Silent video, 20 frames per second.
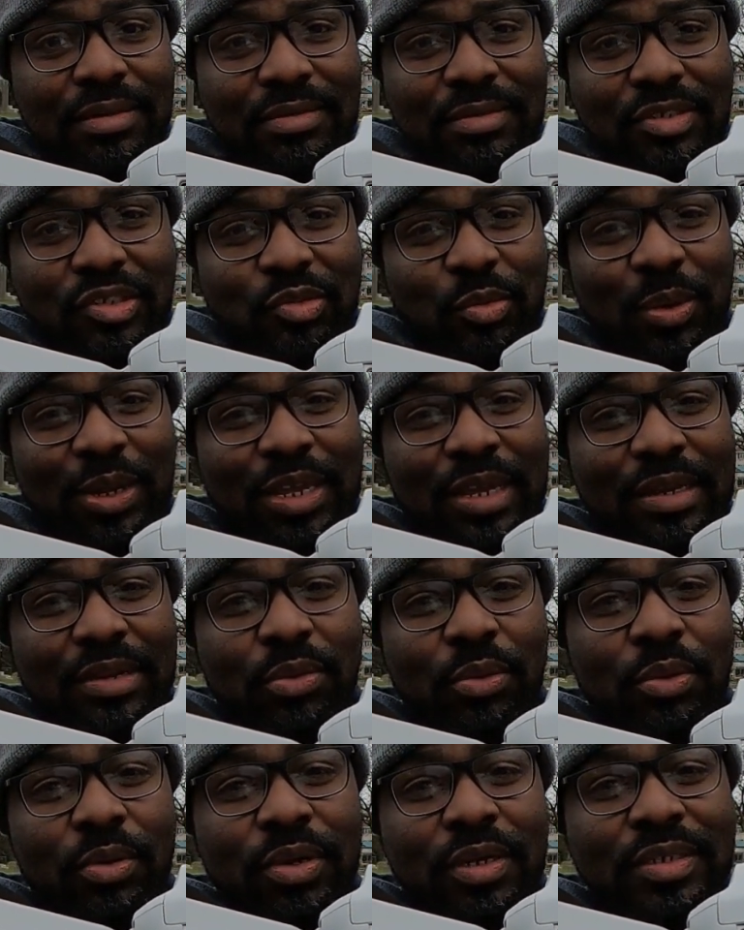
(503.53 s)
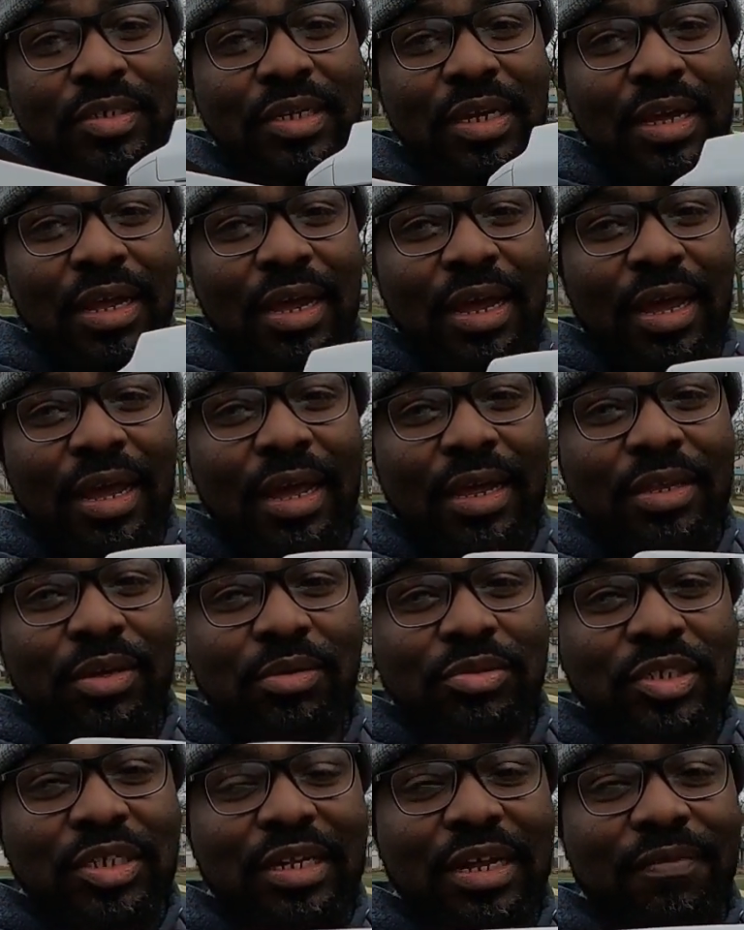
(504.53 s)
squeaky noise, and
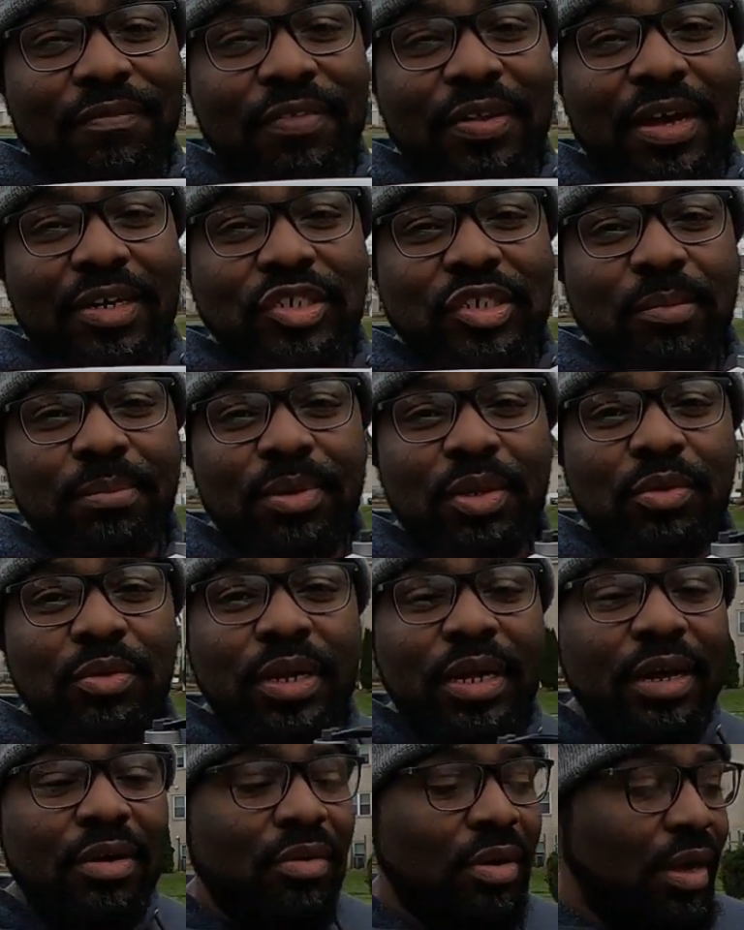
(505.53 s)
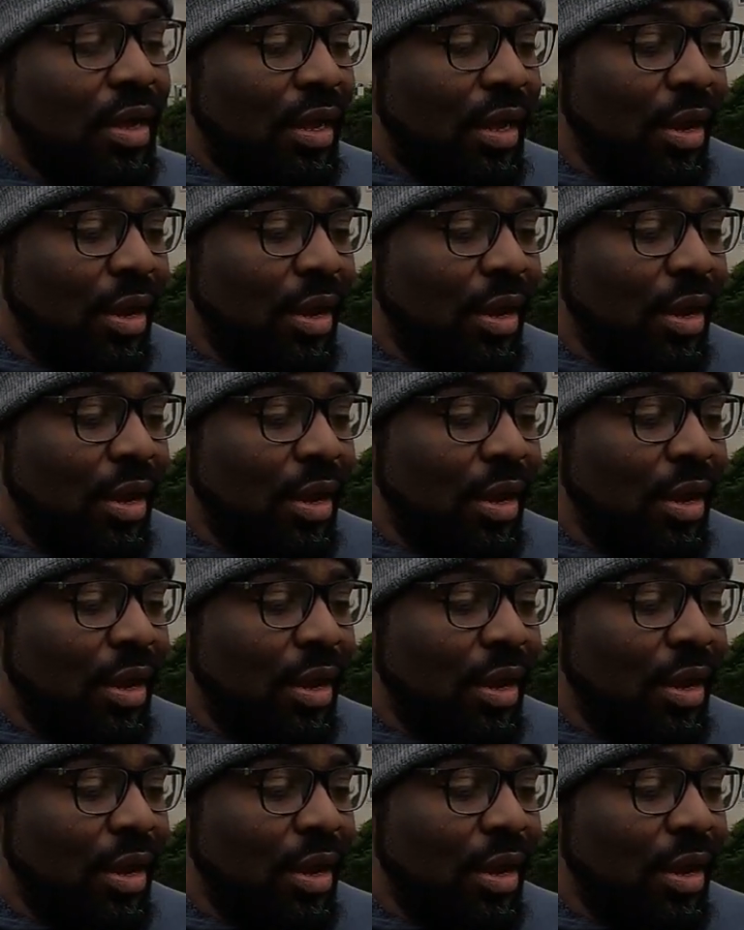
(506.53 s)
you'll see that flashing blue now.